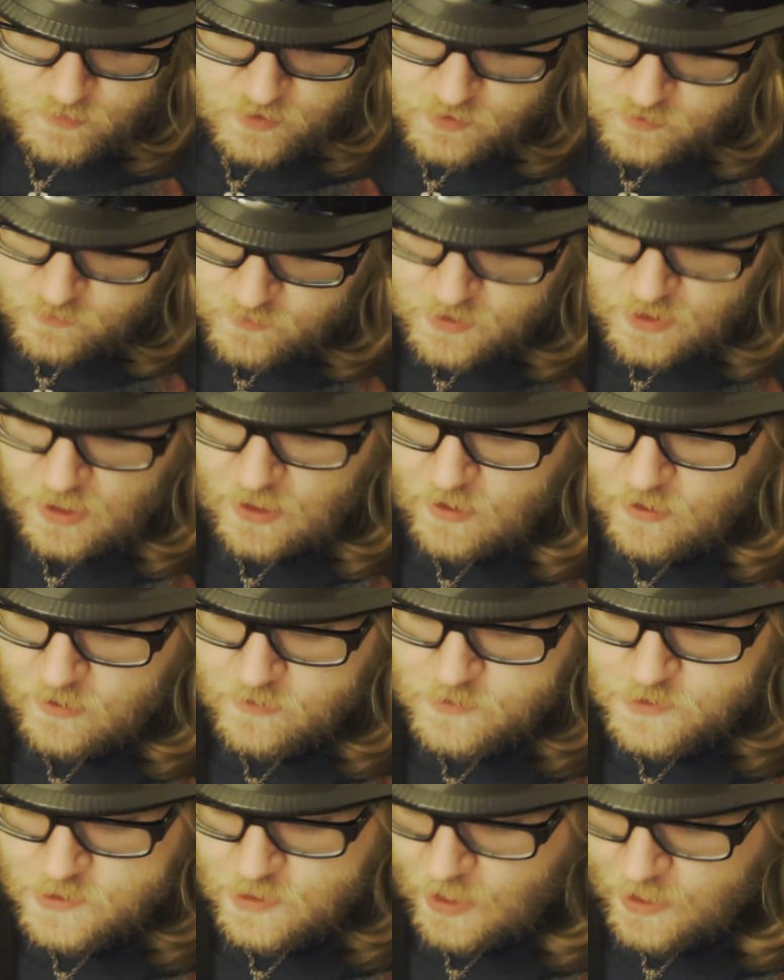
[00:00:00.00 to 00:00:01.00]
But who
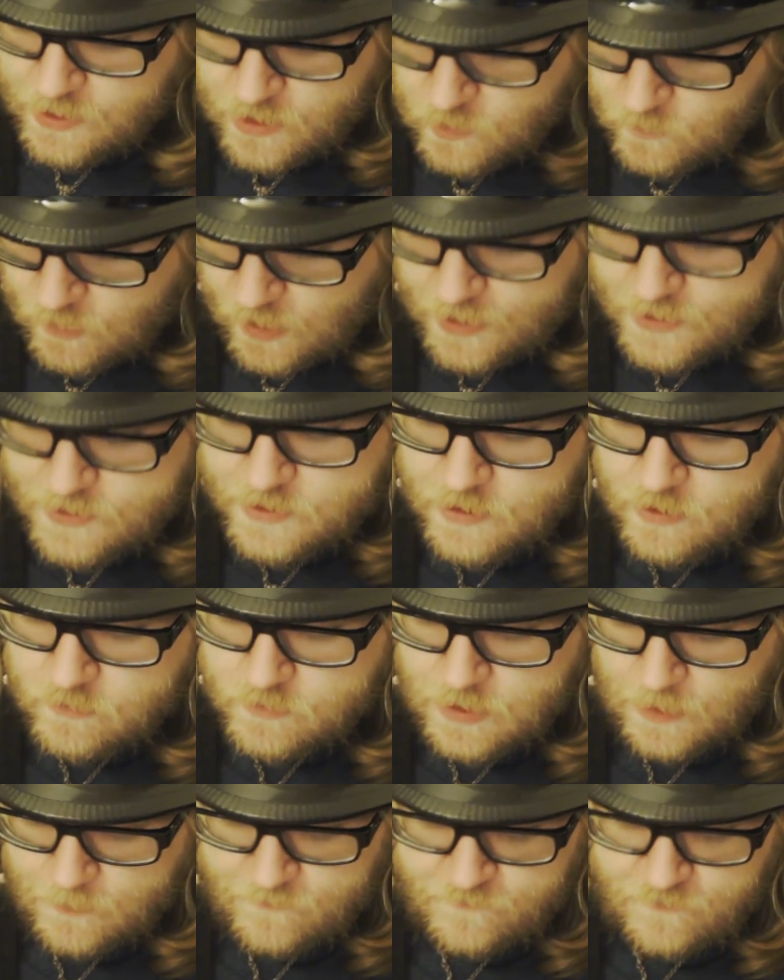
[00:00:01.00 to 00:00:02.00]
cares? I know I
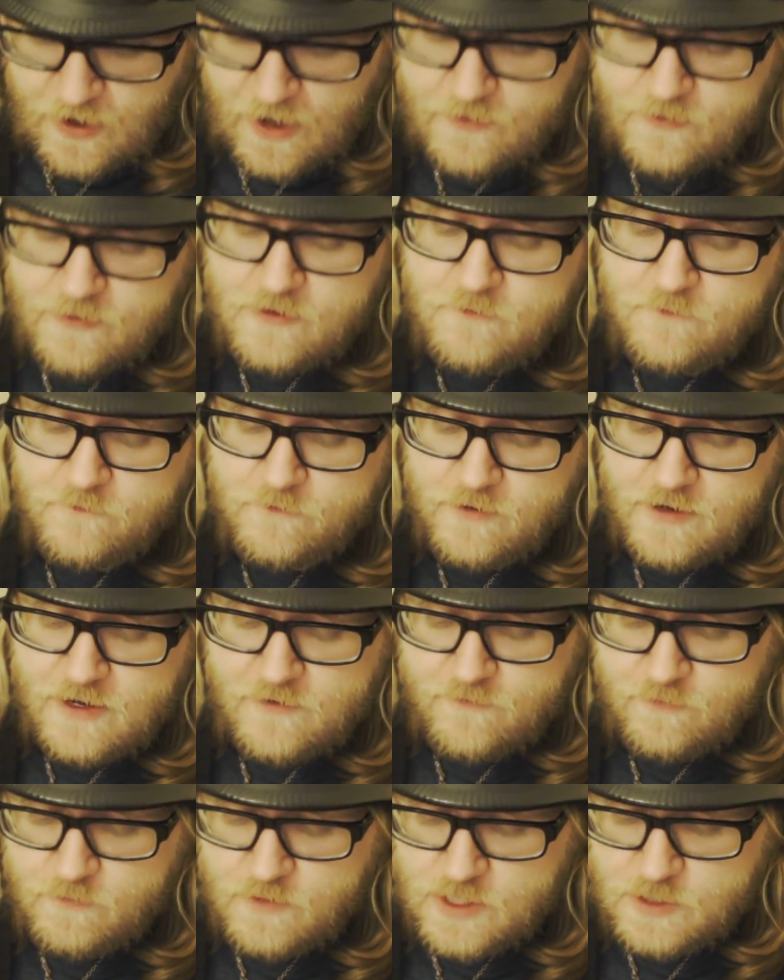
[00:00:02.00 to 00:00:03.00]
don't. I'm finally
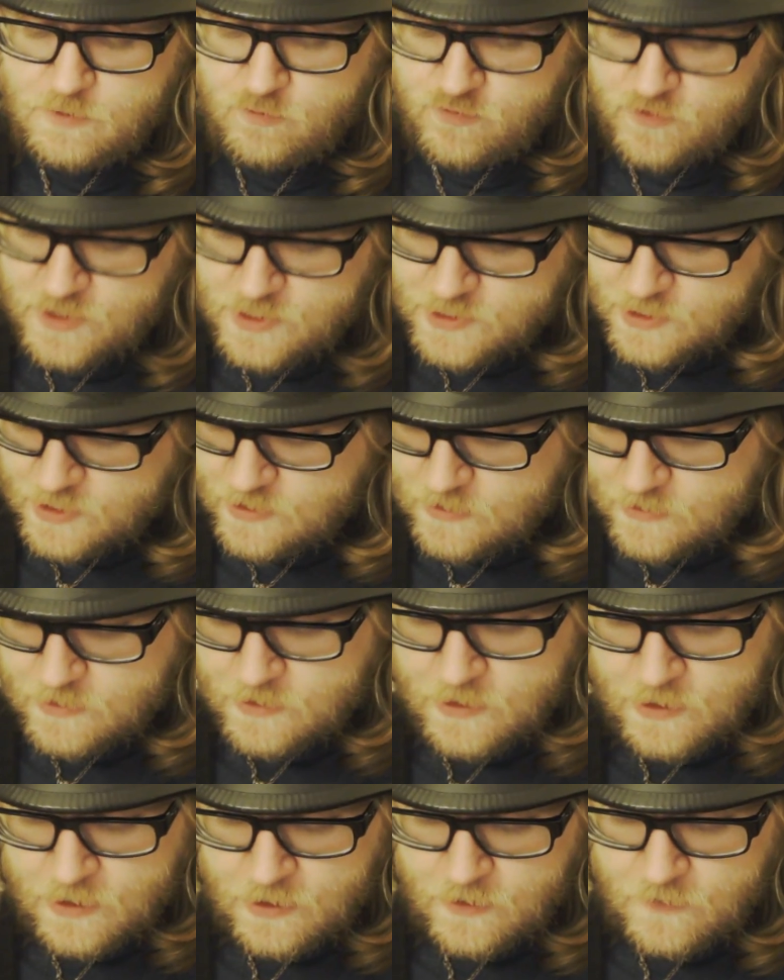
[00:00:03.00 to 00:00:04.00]
free from this
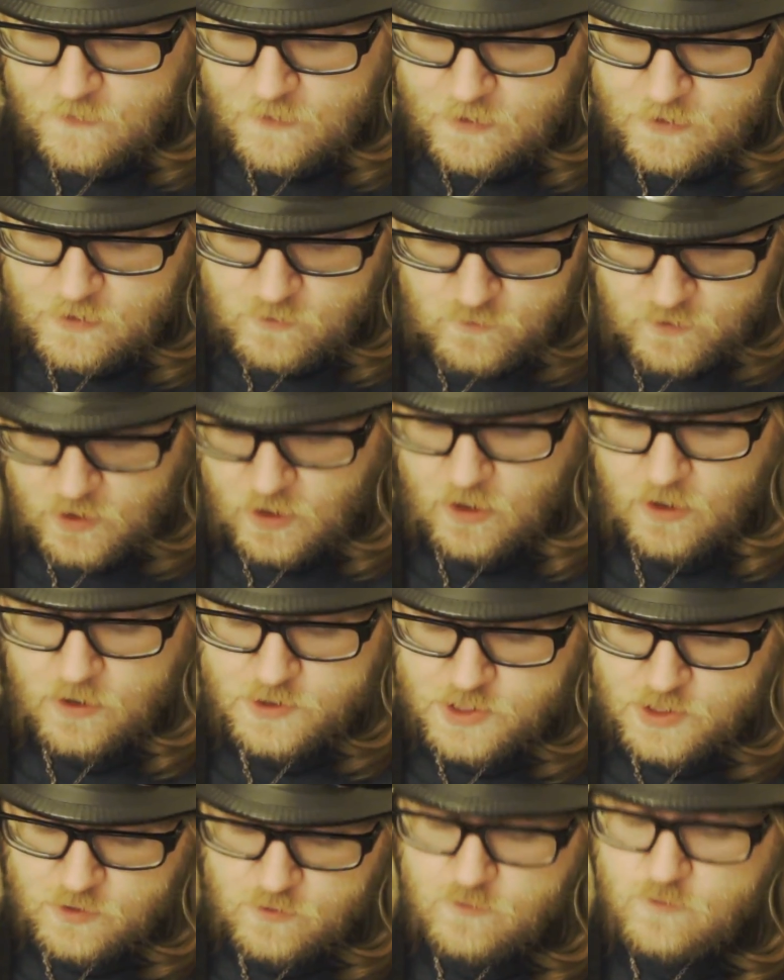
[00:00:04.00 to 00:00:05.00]
prison that you
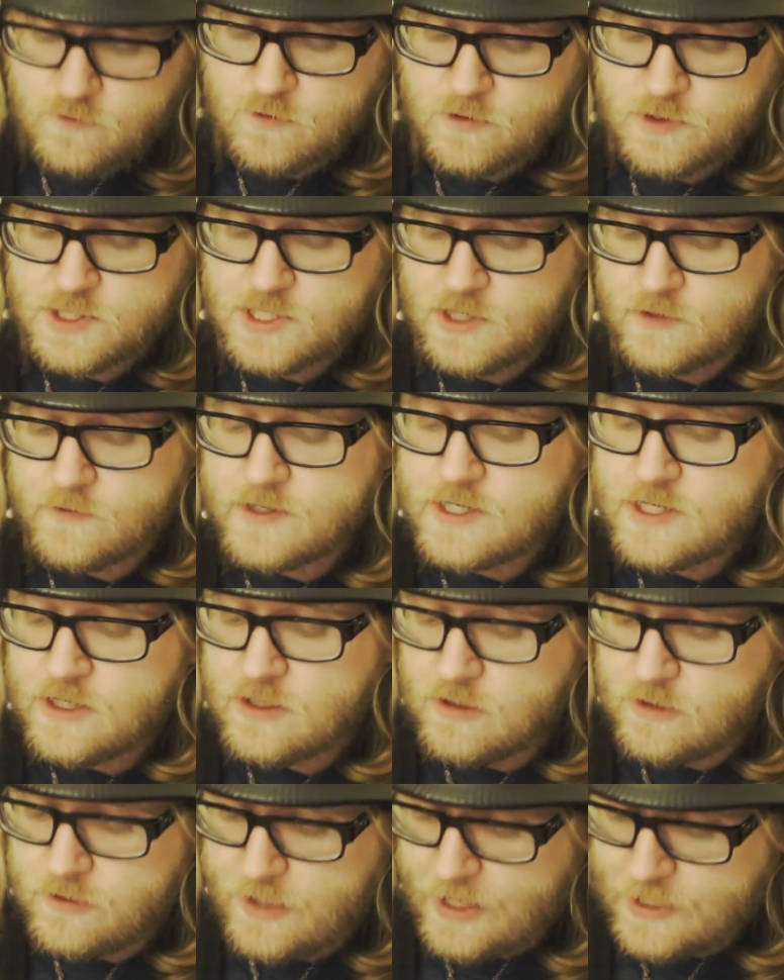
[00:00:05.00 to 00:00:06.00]
call school. So
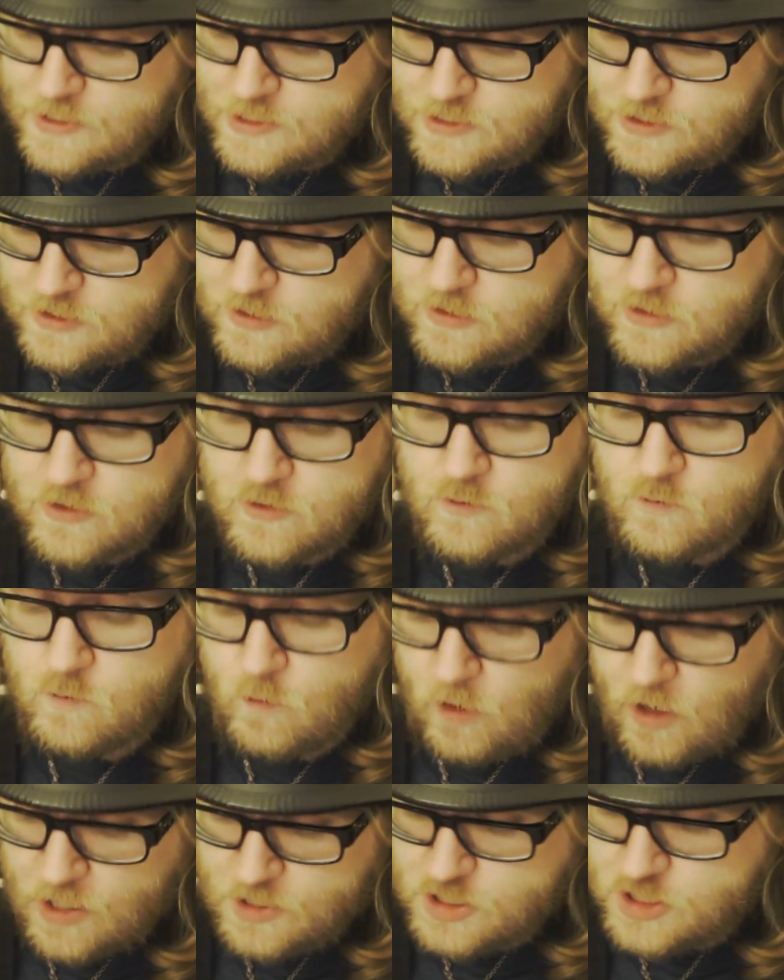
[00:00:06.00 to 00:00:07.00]
until next year,
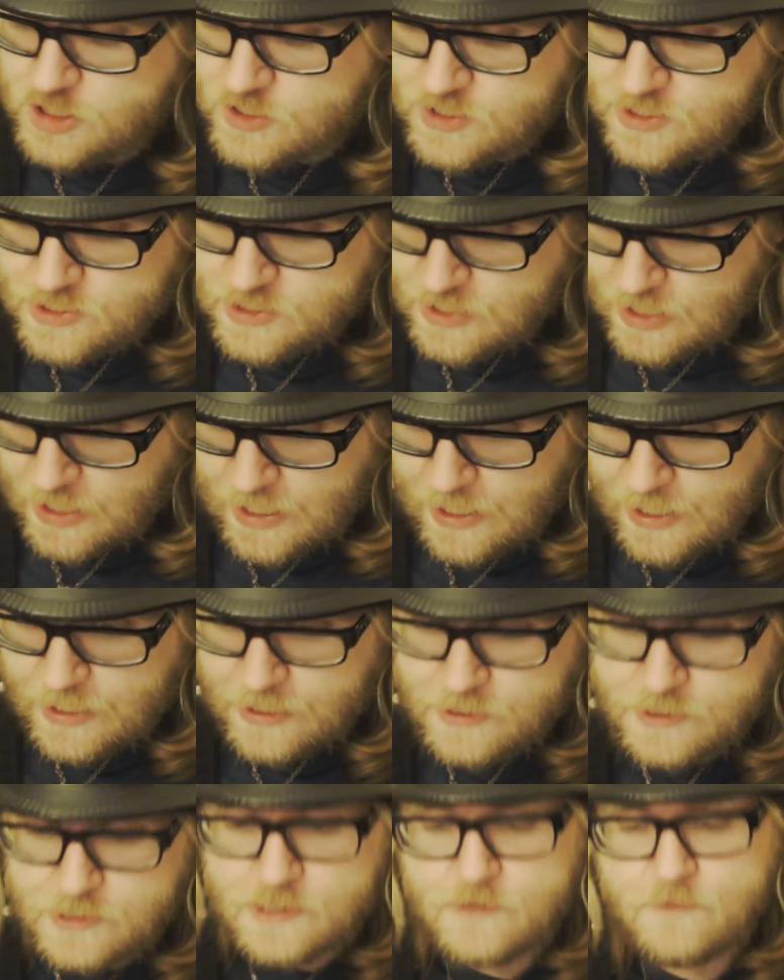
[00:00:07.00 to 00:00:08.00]
watch the
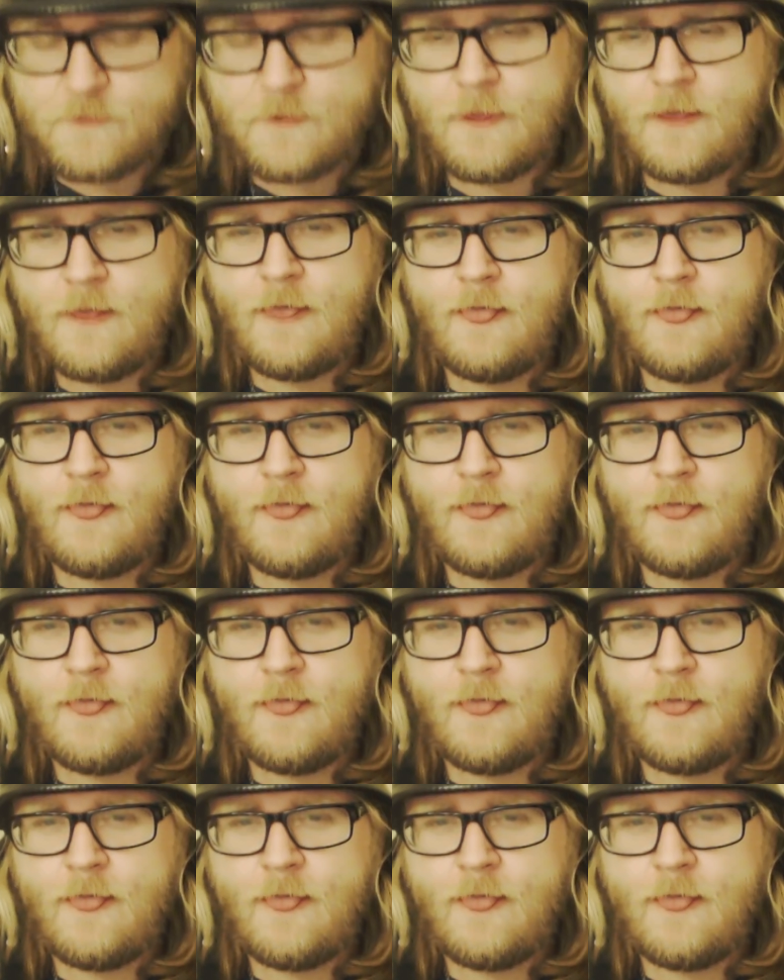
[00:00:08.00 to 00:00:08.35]
skies.